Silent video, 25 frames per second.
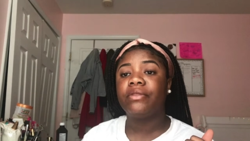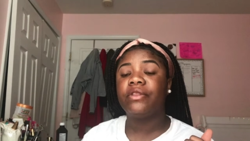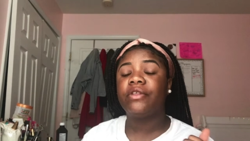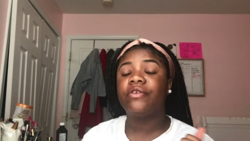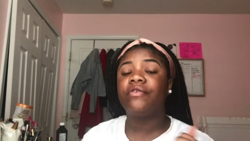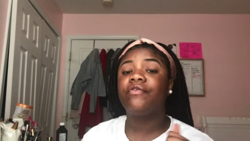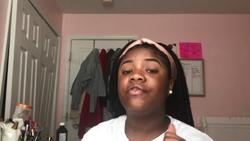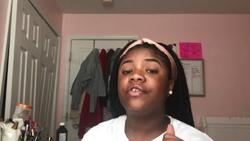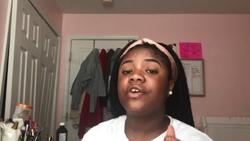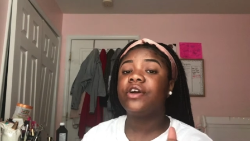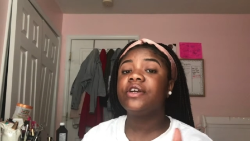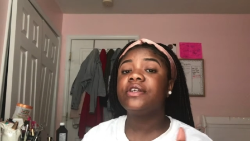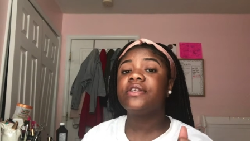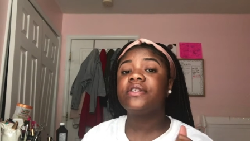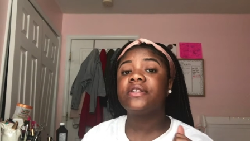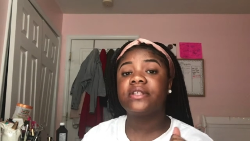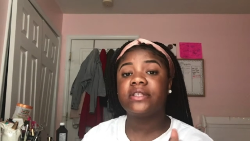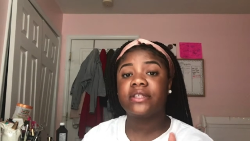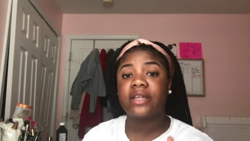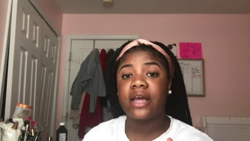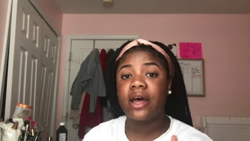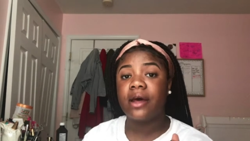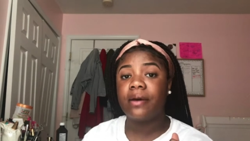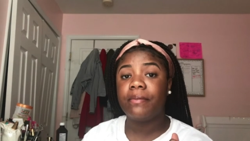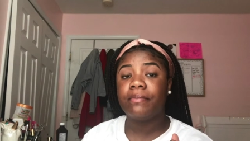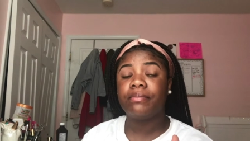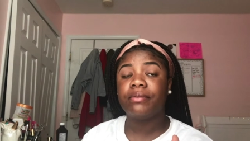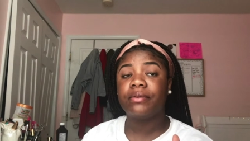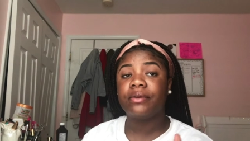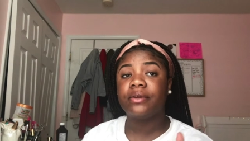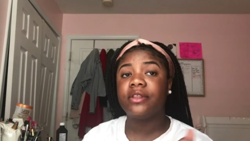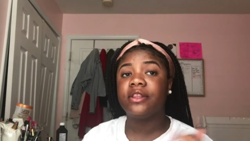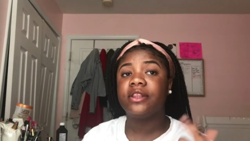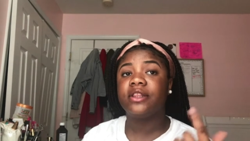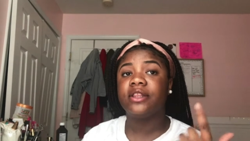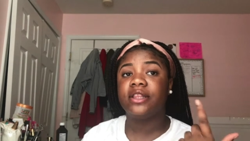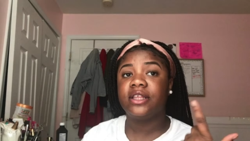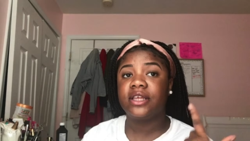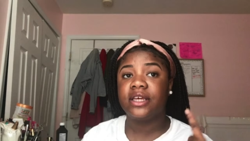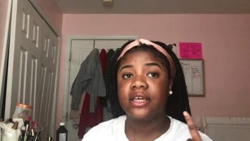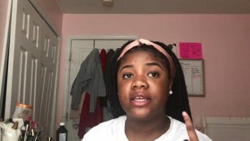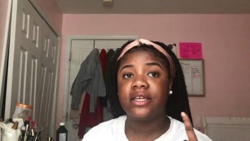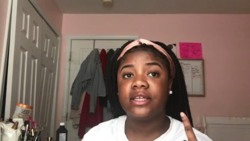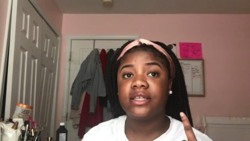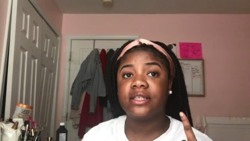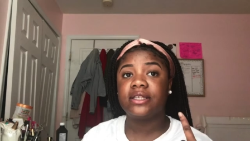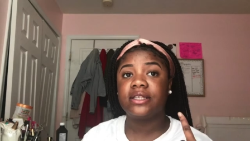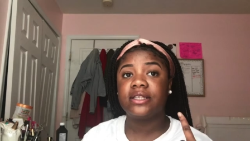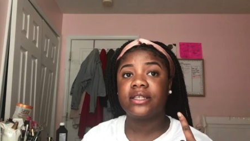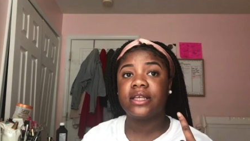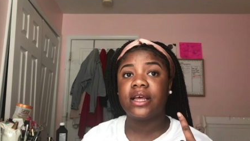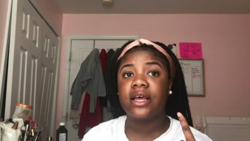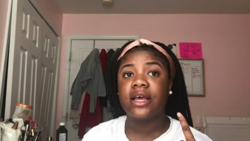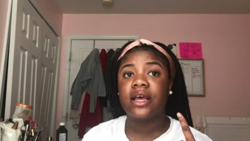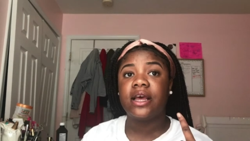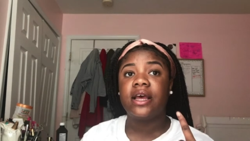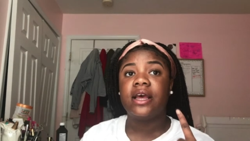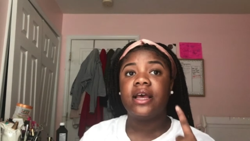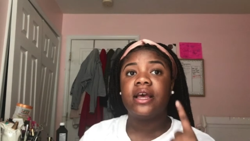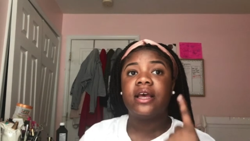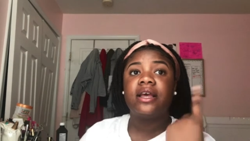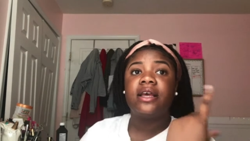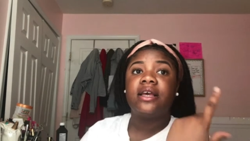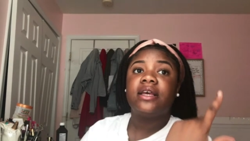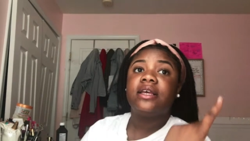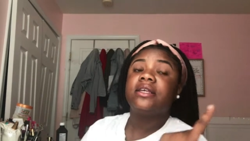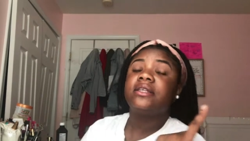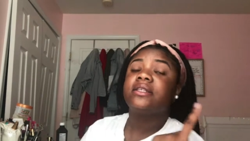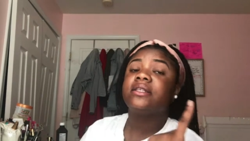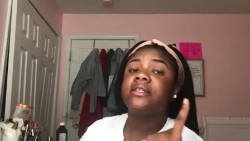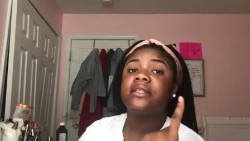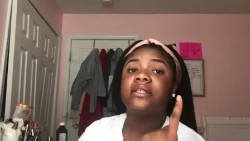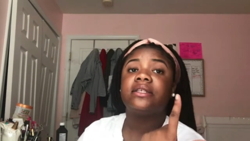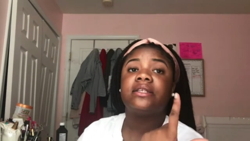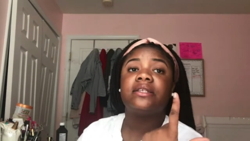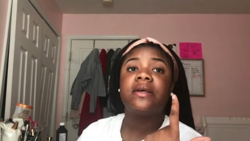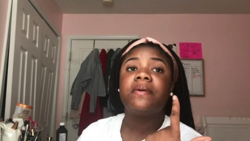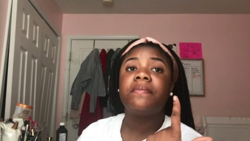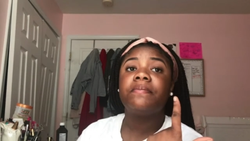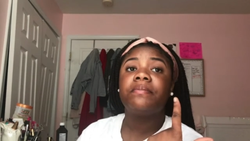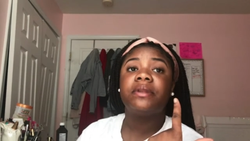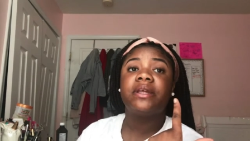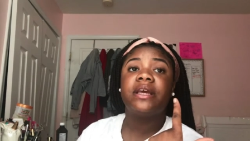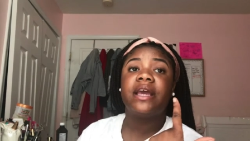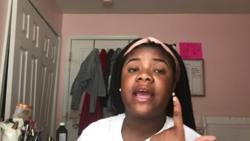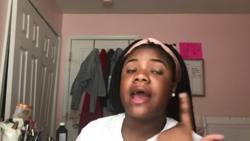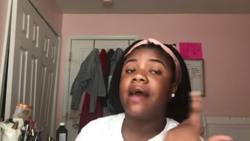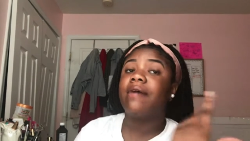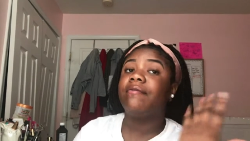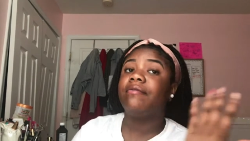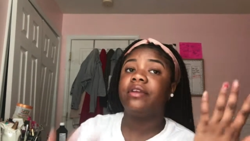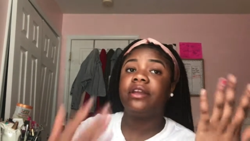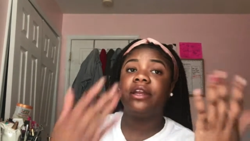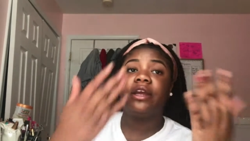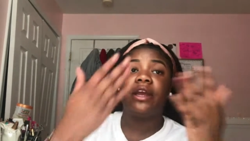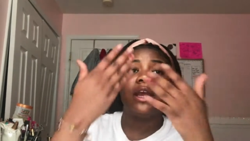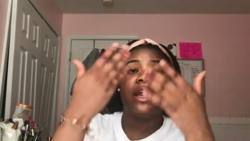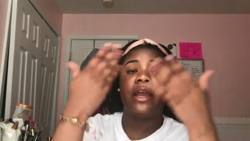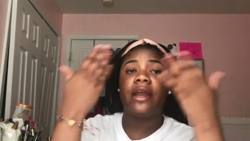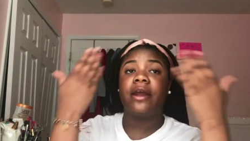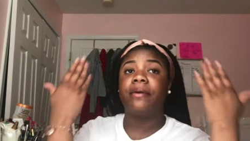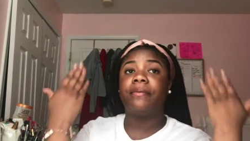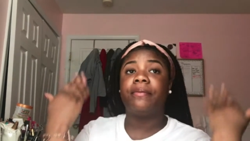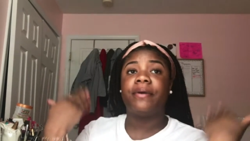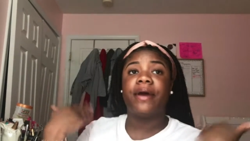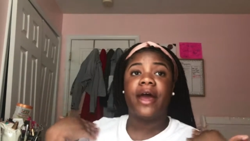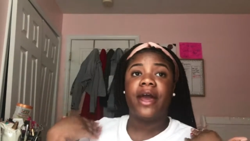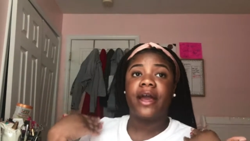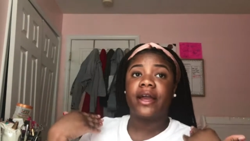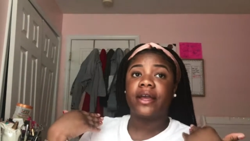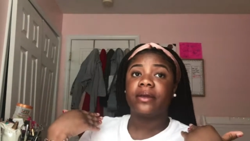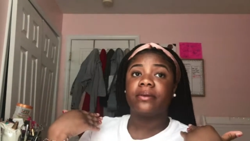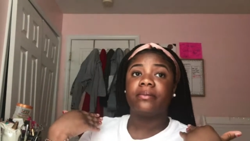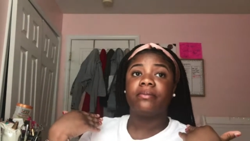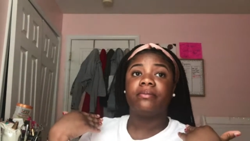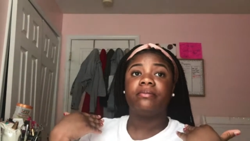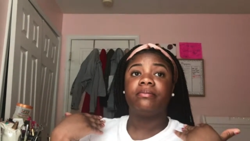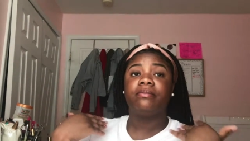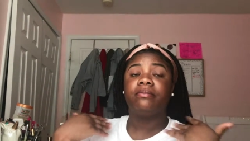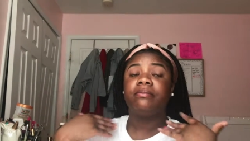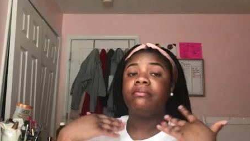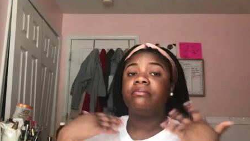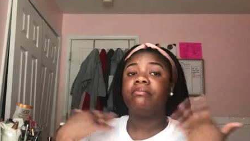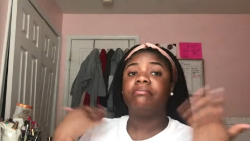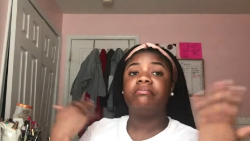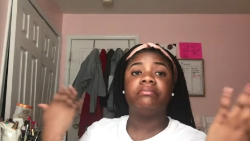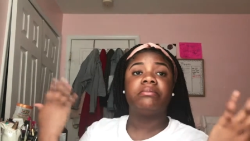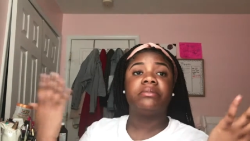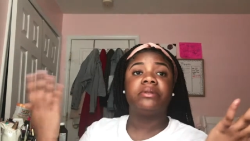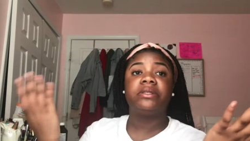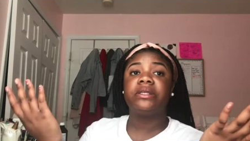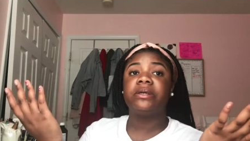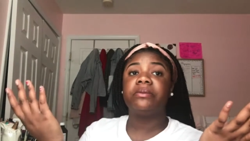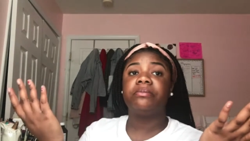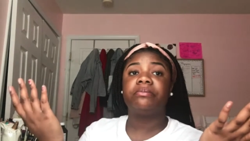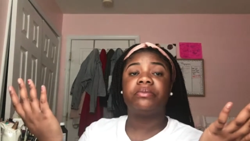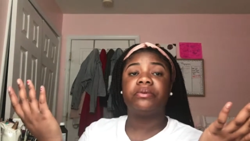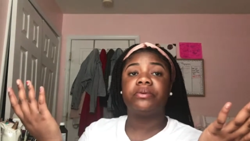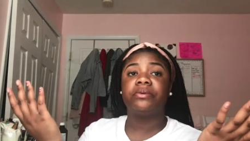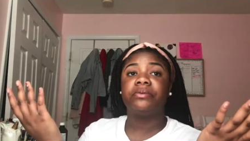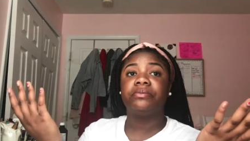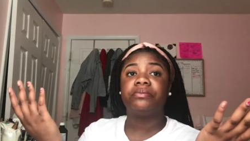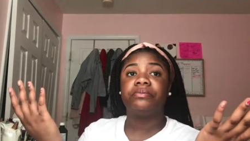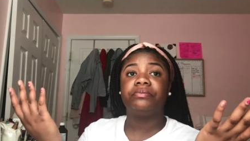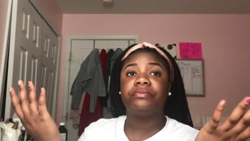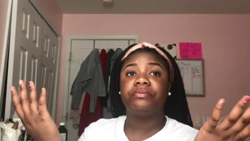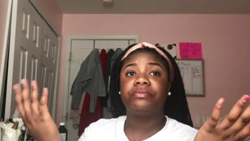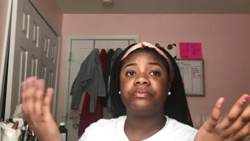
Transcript: the first step is simply having your hair back. Simple.